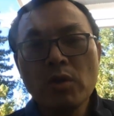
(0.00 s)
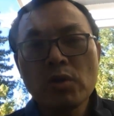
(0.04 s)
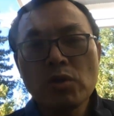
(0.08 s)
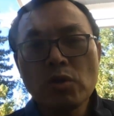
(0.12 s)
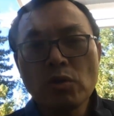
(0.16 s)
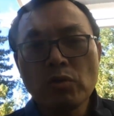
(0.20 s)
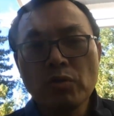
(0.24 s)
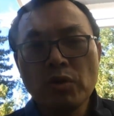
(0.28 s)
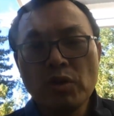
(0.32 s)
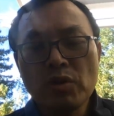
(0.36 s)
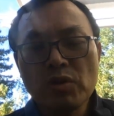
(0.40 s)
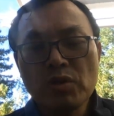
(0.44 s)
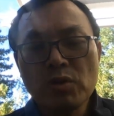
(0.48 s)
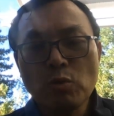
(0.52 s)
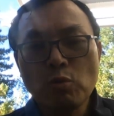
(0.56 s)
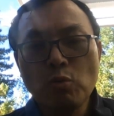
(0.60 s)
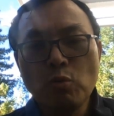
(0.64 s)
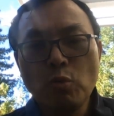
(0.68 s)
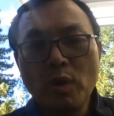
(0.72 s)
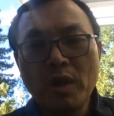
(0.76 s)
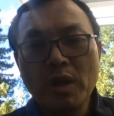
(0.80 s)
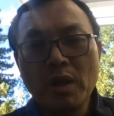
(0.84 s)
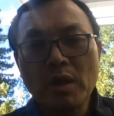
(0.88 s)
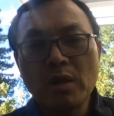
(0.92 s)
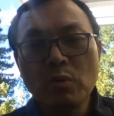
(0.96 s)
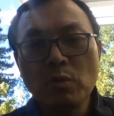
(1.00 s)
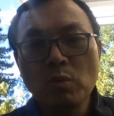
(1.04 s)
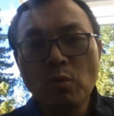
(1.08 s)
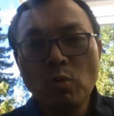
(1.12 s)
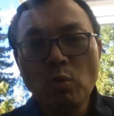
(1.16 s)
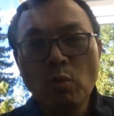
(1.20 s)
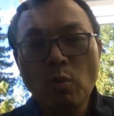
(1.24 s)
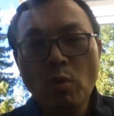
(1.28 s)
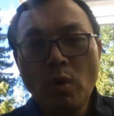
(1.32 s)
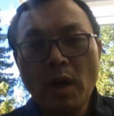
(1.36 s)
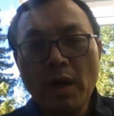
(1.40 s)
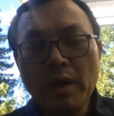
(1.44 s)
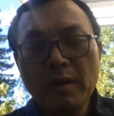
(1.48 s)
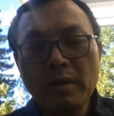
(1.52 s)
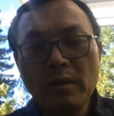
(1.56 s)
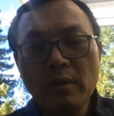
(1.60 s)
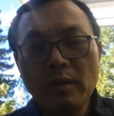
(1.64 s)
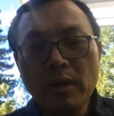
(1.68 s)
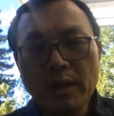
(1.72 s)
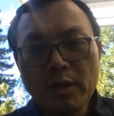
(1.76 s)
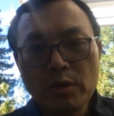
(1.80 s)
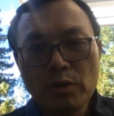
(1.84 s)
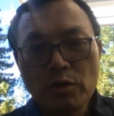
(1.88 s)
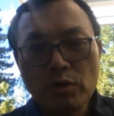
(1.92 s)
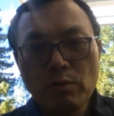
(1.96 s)
So there's week 1
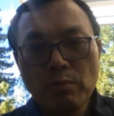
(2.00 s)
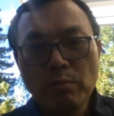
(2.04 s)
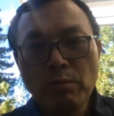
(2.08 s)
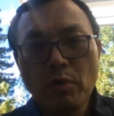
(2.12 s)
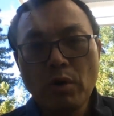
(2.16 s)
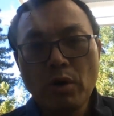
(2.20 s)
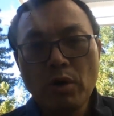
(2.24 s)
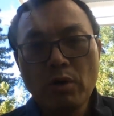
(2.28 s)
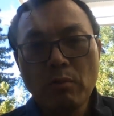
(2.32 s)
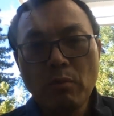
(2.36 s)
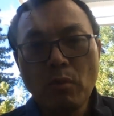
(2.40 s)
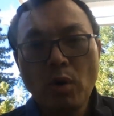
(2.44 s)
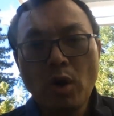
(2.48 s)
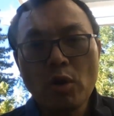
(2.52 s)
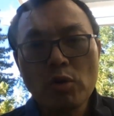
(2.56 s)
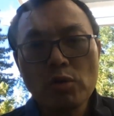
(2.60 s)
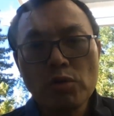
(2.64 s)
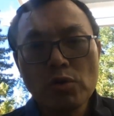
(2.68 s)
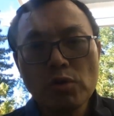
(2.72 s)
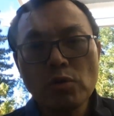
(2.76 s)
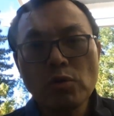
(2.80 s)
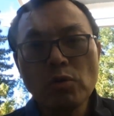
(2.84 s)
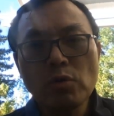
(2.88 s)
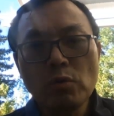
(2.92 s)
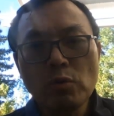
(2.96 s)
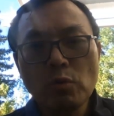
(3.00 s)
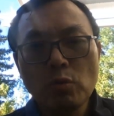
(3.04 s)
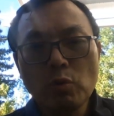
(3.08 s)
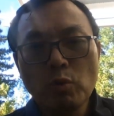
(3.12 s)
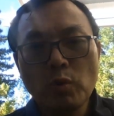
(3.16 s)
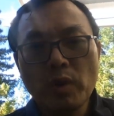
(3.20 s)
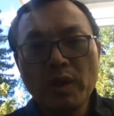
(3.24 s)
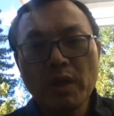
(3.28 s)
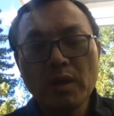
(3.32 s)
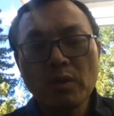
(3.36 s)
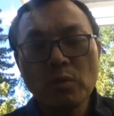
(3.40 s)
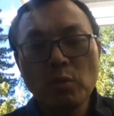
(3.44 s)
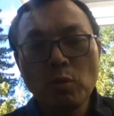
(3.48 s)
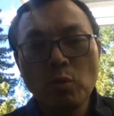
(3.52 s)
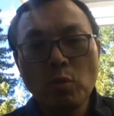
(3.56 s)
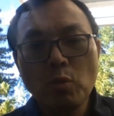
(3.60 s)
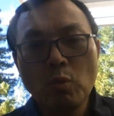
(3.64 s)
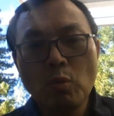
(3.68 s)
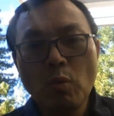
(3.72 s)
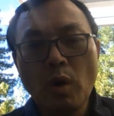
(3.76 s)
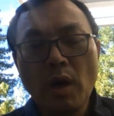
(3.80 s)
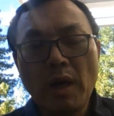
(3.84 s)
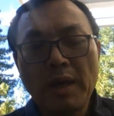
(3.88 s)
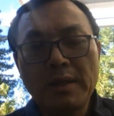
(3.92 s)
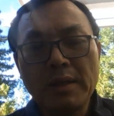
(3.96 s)
lecture part module, week
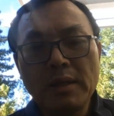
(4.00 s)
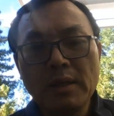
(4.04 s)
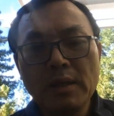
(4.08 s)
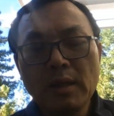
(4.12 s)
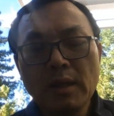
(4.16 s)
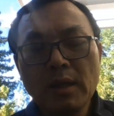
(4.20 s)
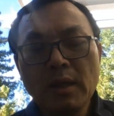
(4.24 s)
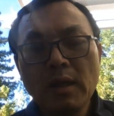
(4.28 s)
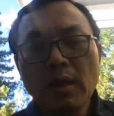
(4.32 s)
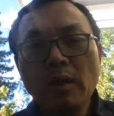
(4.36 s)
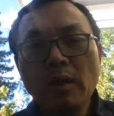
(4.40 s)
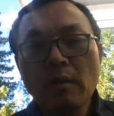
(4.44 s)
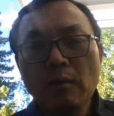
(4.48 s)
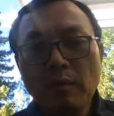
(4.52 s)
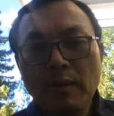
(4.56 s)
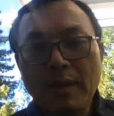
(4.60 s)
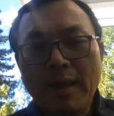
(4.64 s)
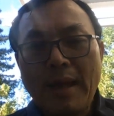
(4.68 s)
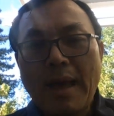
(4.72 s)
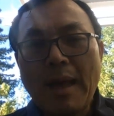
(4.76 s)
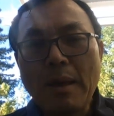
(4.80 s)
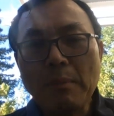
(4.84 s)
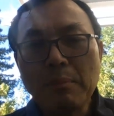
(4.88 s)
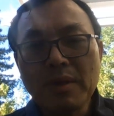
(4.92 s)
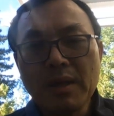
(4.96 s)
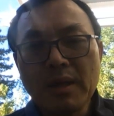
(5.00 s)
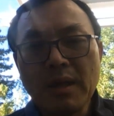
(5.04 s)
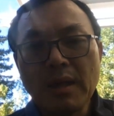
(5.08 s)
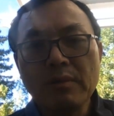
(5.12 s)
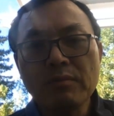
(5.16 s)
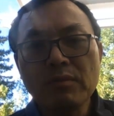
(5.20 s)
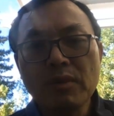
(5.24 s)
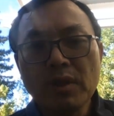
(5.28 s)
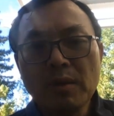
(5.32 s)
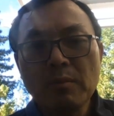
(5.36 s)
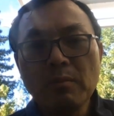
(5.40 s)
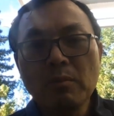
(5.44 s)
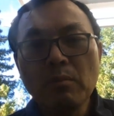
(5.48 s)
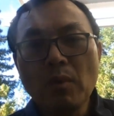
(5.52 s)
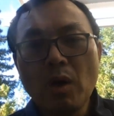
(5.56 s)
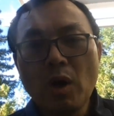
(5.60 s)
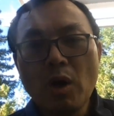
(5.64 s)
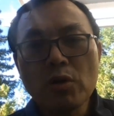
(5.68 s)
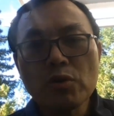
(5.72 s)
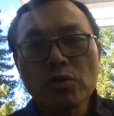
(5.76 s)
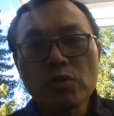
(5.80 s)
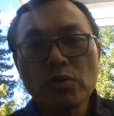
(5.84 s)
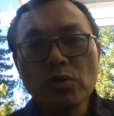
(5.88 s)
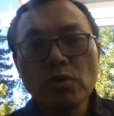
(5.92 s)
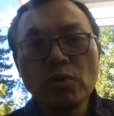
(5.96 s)
1 lab content
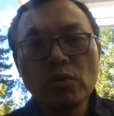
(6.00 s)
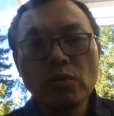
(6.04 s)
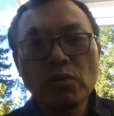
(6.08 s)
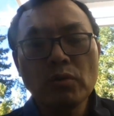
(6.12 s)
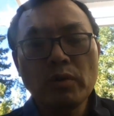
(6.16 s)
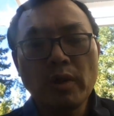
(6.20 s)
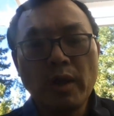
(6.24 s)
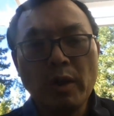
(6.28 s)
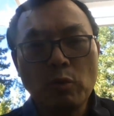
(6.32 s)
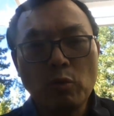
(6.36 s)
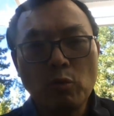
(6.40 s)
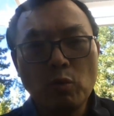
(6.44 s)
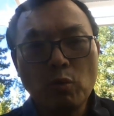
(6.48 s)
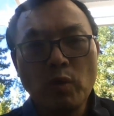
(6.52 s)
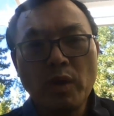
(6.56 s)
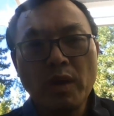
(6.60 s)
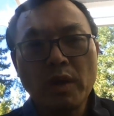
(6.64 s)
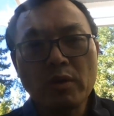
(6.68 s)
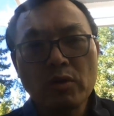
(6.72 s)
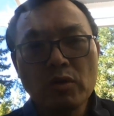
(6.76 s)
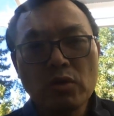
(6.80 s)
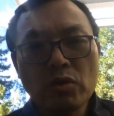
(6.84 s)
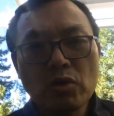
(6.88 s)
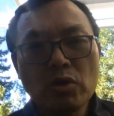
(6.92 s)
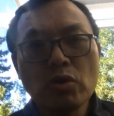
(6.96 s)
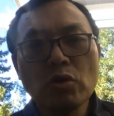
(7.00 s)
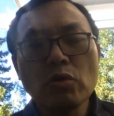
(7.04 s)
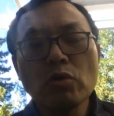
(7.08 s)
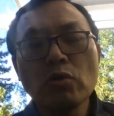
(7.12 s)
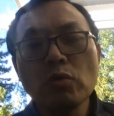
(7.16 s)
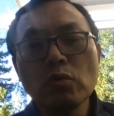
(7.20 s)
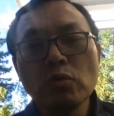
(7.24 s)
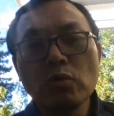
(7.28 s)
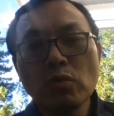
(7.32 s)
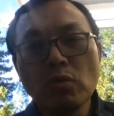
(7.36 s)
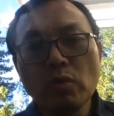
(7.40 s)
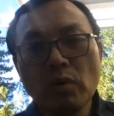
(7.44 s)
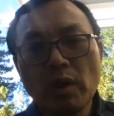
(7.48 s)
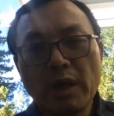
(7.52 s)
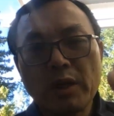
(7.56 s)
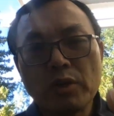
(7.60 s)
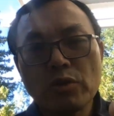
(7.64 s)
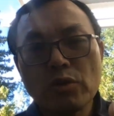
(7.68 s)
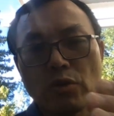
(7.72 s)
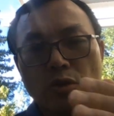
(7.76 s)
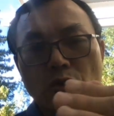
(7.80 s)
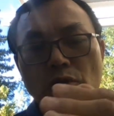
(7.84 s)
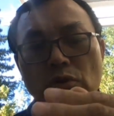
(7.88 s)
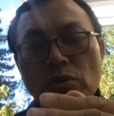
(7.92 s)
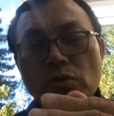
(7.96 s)
module, and week 2
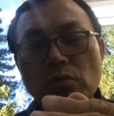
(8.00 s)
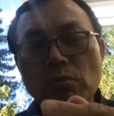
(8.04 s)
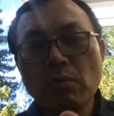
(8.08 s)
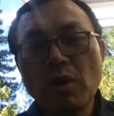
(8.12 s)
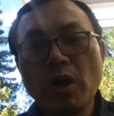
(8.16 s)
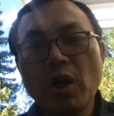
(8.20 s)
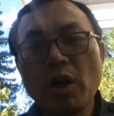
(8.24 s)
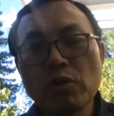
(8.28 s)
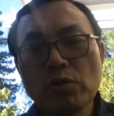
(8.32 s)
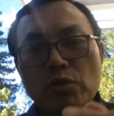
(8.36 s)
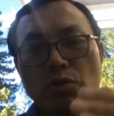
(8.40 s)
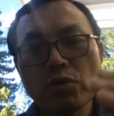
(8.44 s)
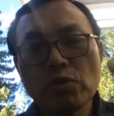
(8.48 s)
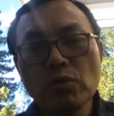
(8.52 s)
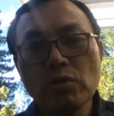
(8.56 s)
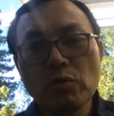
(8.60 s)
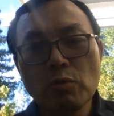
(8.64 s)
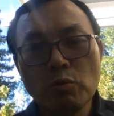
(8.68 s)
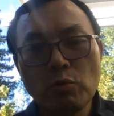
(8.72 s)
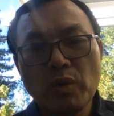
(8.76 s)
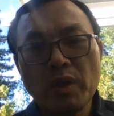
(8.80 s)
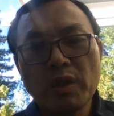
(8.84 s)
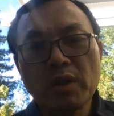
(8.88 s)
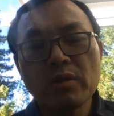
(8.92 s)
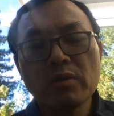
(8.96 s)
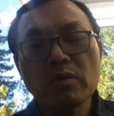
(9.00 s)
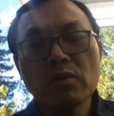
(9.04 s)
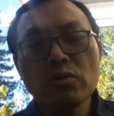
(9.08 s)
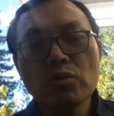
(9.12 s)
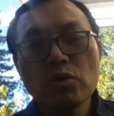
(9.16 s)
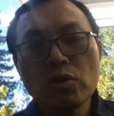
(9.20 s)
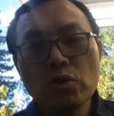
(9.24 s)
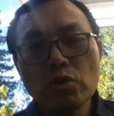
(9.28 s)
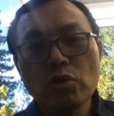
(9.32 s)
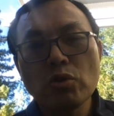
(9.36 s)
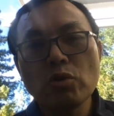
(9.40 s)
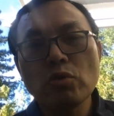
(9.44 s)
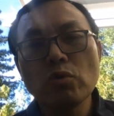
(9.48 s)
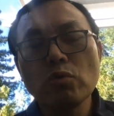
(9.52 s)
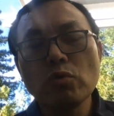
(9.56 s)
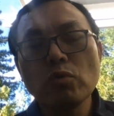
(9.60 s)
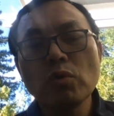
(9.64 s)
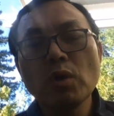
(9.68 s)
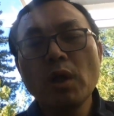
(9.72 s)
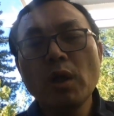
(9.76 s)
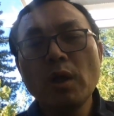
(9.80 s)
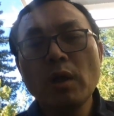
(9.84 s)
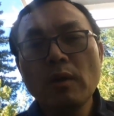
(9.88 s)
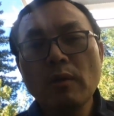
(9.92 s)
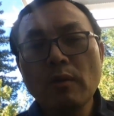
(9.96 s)
lecture module, and week
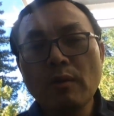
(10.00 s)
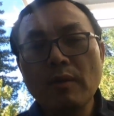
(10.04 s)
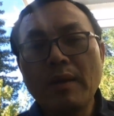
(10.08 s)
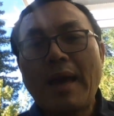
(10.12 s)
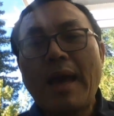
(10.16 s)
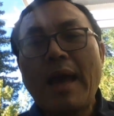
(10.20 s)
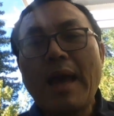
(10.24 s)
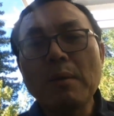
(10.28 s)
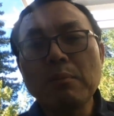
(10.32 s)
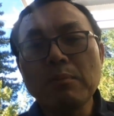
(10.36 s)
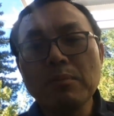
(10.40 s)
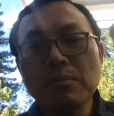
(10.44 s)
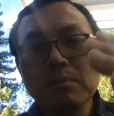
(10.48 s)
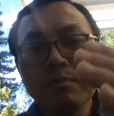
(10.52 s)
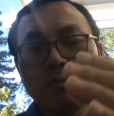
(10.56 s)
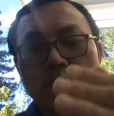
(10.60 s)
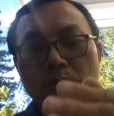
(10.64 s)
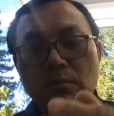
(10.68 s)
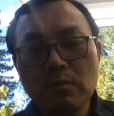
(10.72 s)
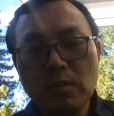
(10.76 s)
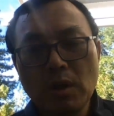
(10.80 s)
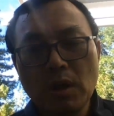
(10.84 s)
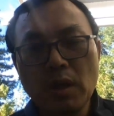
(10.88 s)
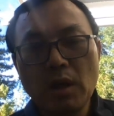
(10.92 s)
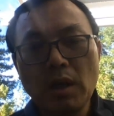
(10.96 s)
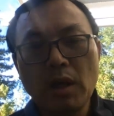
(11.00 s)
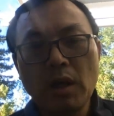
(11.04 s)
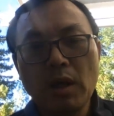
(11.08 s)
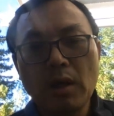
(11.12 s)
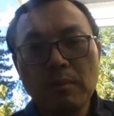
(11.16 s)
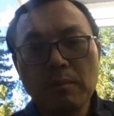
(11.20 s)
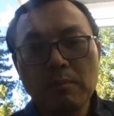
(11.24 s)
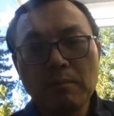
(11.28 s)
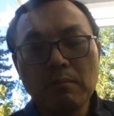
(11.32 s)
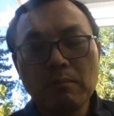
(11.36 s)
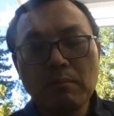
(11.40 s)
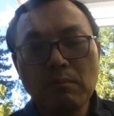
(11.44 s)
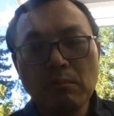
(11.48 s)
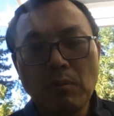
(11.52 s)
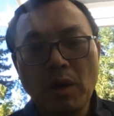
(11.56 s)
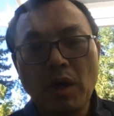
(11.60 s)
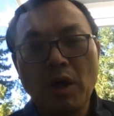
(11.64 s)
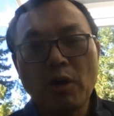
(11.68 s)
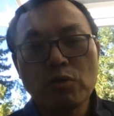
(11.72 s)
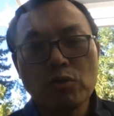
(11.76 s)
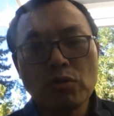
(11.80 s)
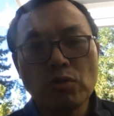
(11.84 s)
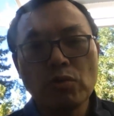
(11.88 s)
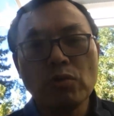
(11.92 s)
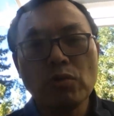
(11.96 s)
2 lab
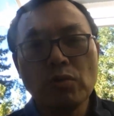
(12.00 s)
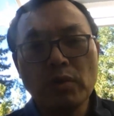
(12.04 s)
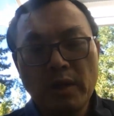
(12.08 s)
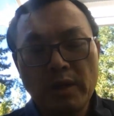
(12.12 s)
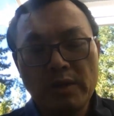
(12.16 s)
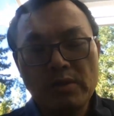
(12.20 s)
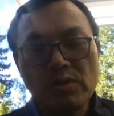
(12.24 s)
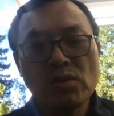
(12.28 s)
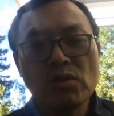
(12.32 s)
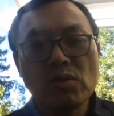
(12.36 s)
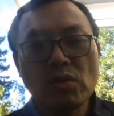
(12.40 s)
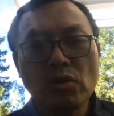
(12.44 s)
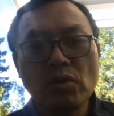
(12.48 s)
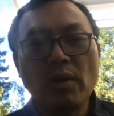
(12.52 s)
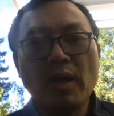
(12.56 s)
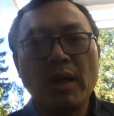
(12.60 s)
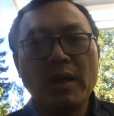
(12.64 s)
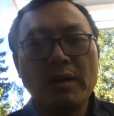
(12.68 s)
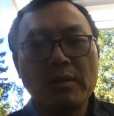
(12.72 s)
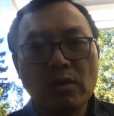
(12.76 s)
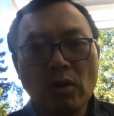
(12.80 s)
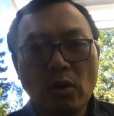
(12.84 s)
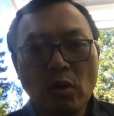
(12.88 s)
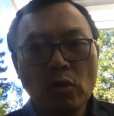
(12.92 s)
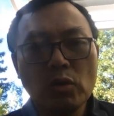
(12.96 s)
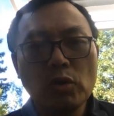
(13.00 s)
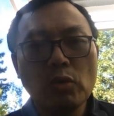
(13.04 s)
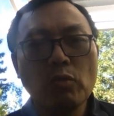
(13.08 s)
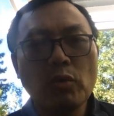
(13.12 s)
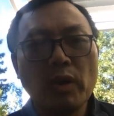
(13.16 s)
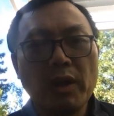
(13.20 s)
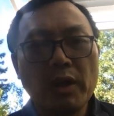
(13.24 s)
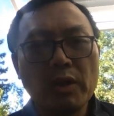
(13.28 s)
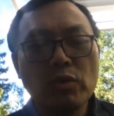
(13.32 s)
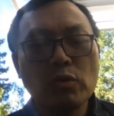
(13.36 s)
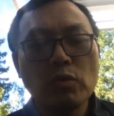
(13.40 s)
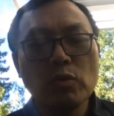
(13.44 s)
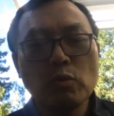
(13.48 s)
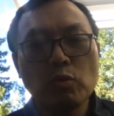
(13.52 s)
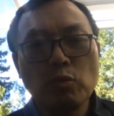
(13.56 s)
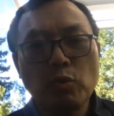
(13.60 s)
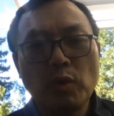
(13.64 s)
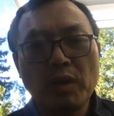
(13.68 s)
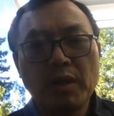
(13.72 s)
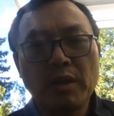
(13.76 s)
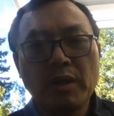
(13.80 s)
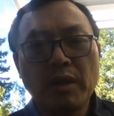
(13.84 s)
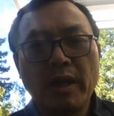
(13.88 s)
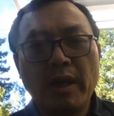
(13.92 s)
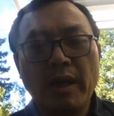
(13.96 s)
module, and so on, all the way to
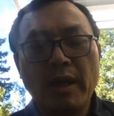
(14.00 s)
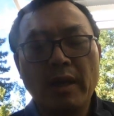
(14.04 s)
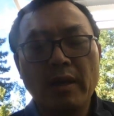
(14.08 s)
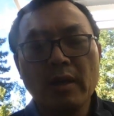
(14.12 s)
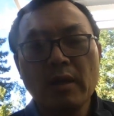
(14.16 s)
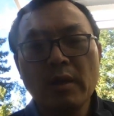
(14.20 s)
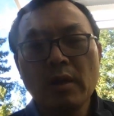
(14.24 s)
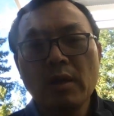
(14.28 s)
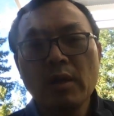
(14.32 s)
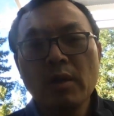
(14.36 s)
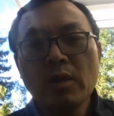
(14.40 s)
week A.